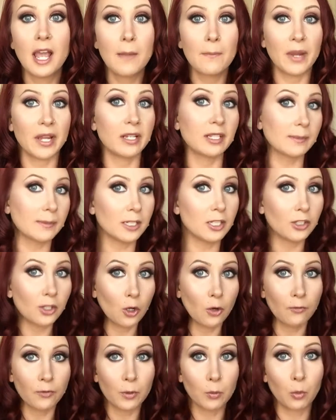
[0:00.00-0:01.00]
my husband is
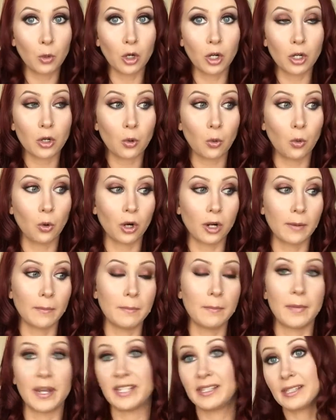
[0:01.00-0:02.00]
home from work
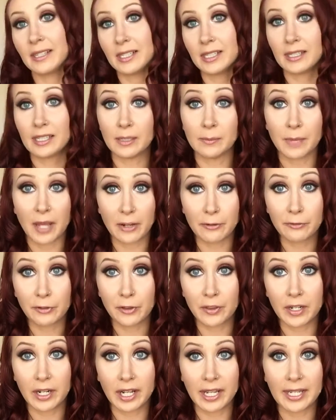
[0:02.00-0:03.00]
or my son is in bed for
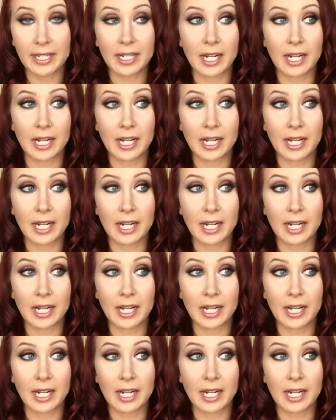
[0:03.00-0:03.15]
the night,